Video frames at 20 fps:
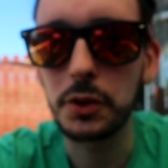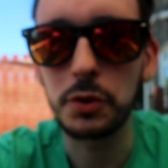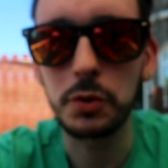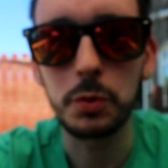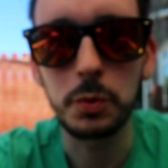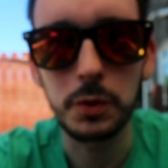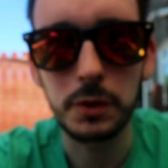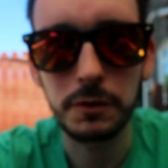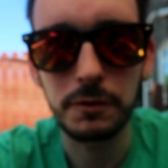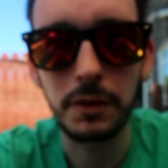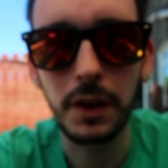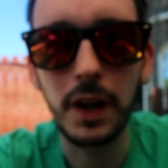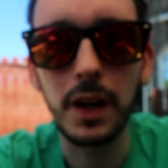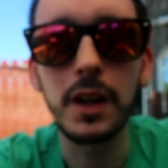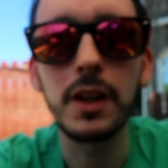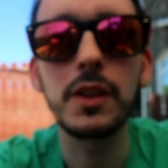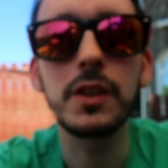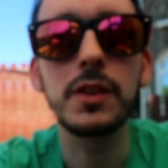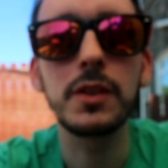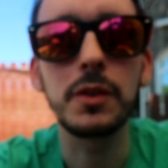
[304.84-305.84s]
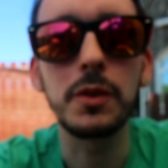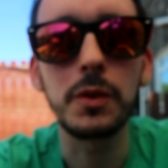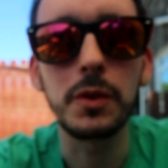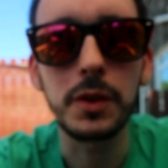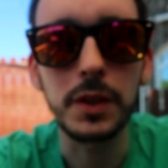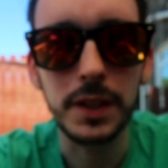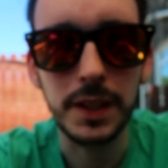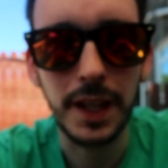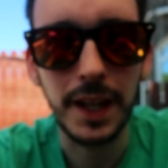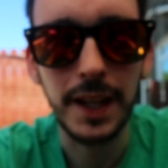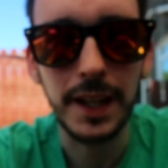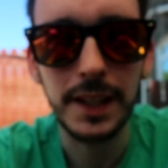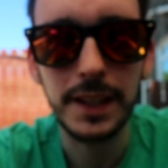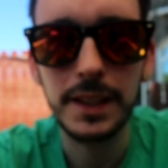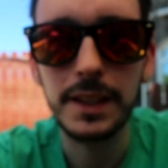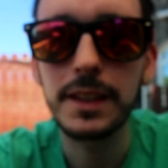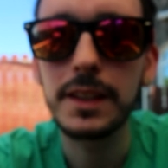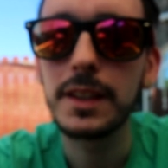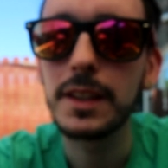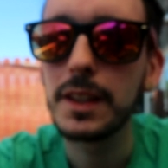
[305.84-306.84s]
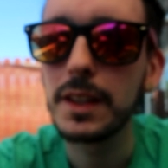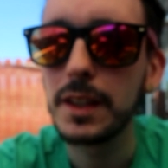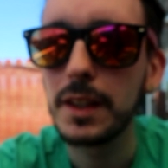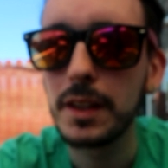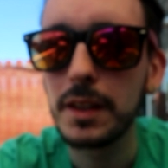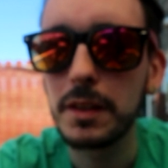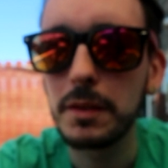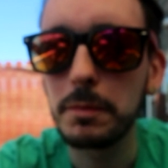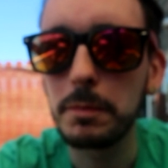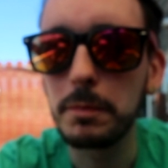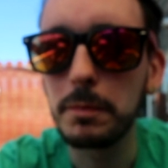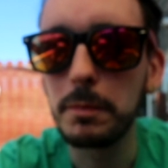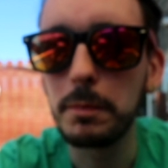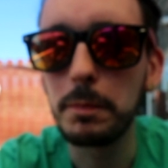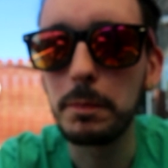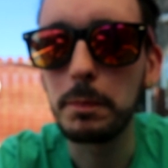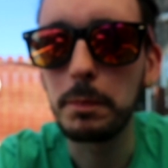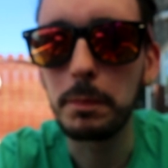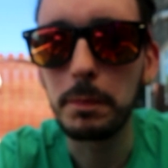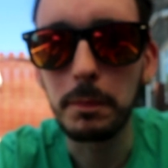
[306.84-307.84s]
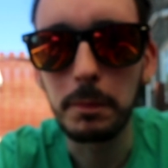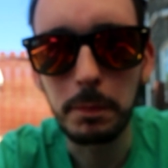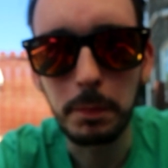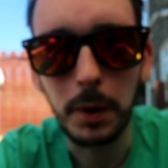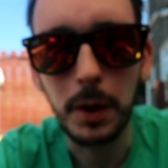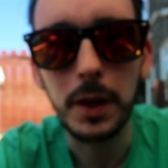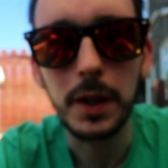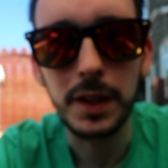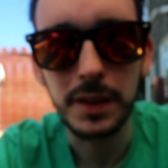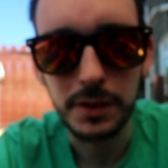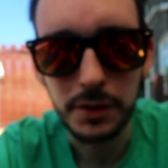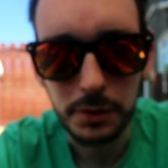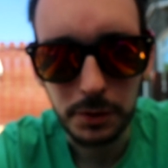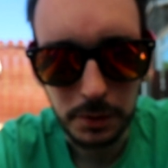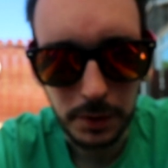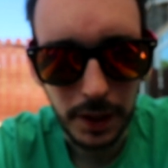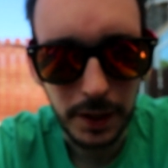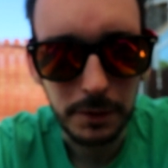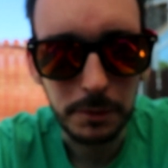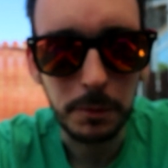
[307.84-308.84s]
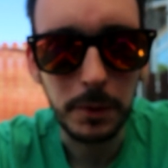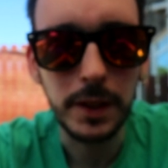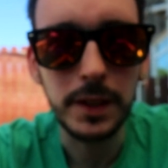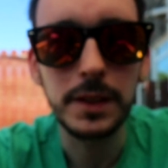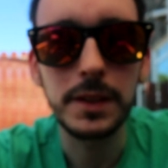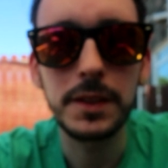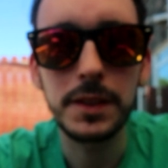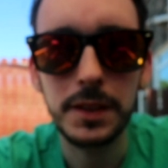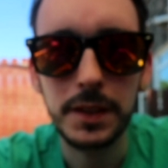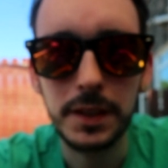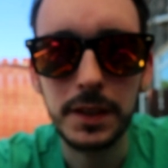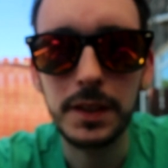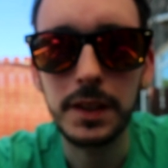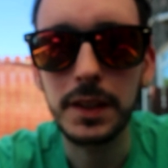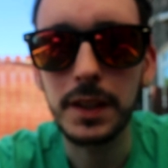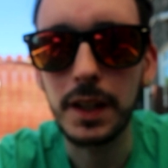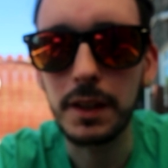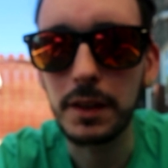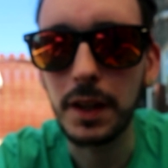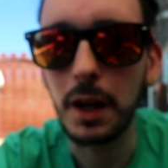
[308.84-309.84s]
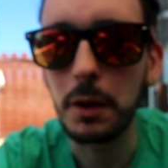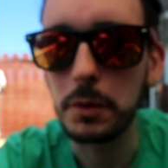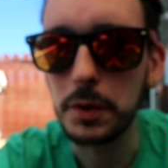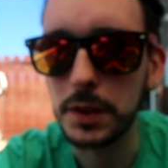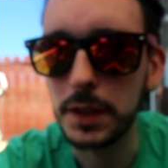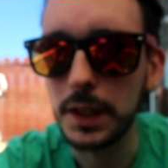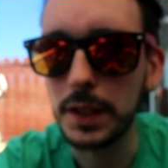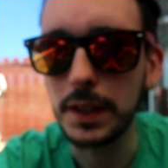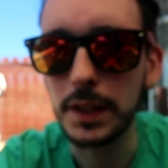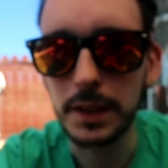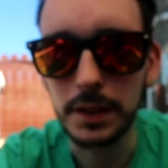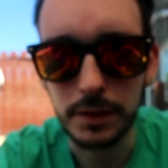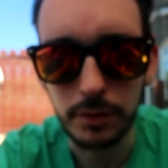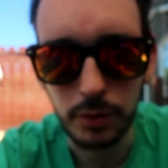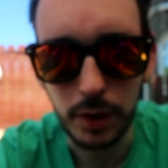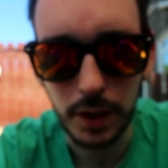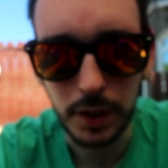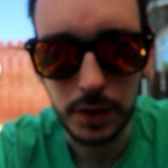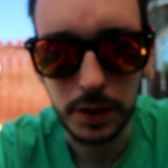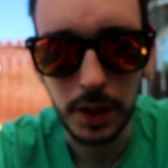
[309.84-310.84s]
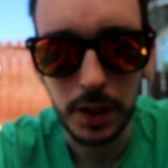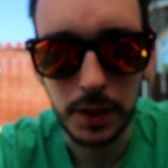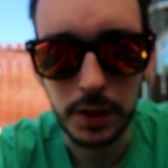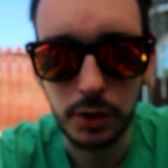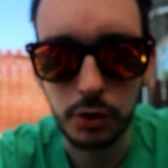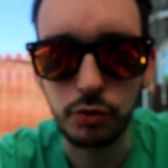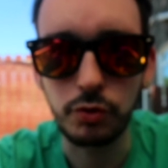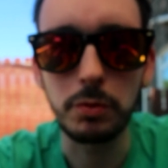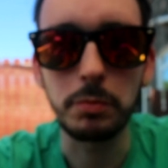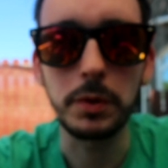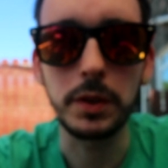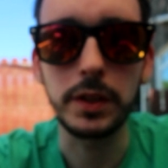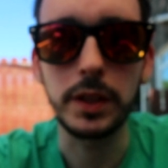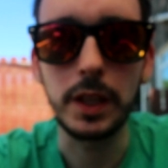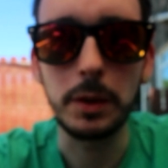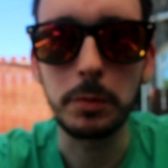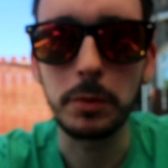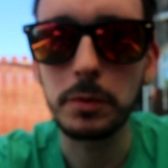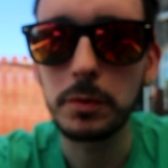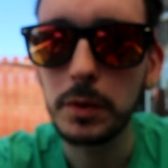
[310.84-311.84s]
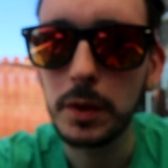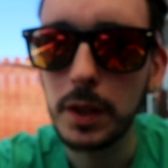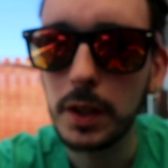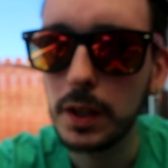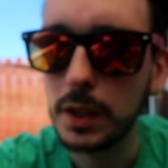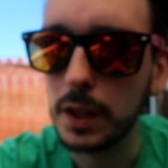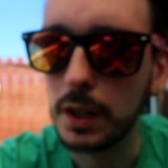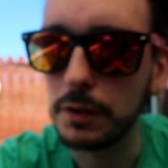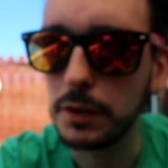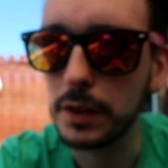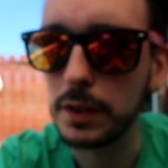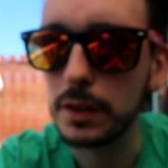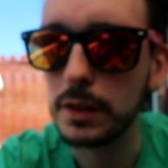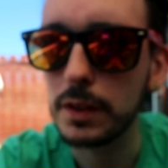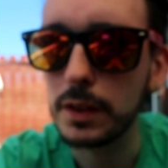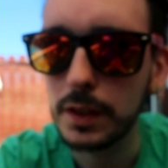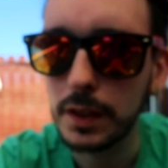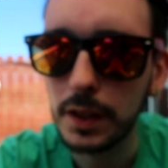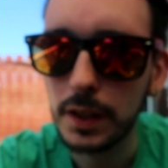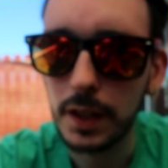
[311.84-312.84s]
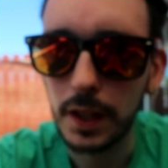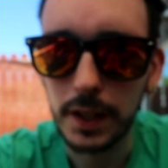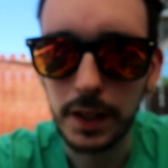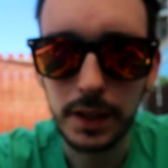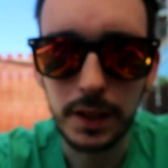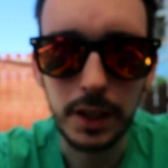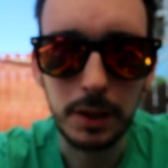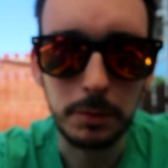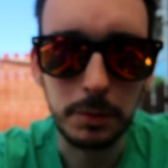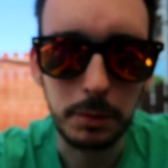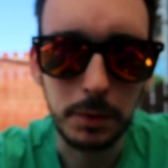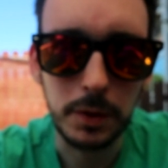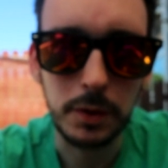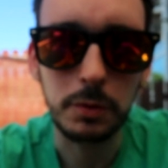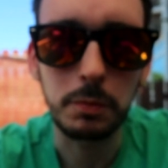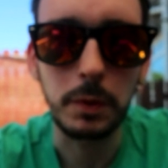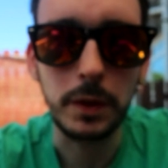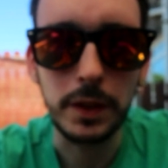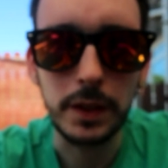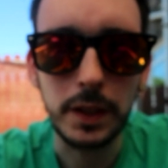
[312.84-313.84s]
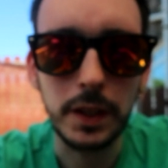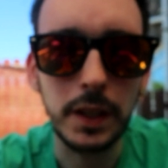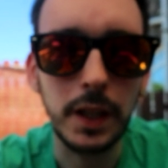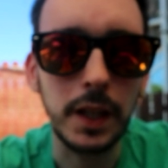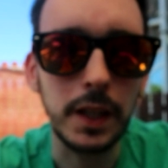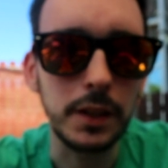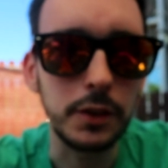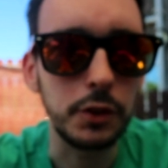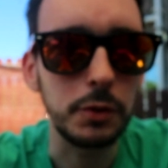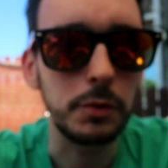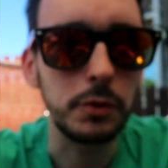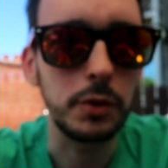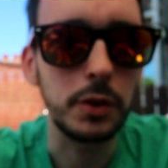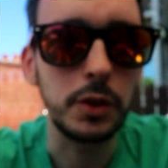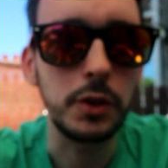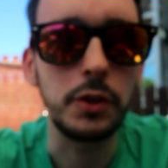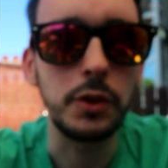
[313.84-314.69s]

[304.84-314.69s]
doesn't go as far or as high, but you know, in winds, I would say that it's extremely stable. If you're in a climate where it's windy and you're